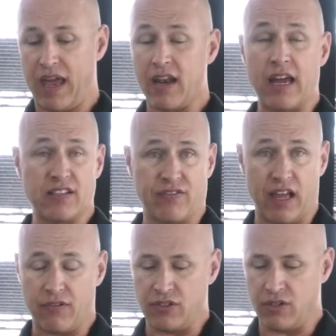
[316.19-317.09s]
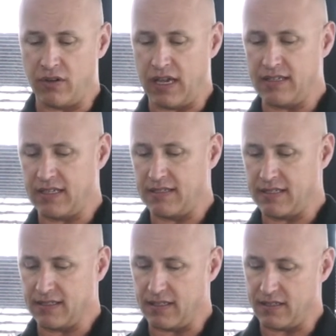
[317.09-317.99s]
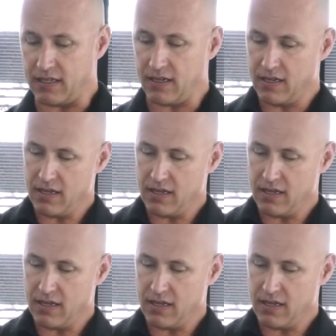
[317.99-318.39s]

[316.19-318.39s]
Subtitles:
They add a nice flavor to a nice consistency.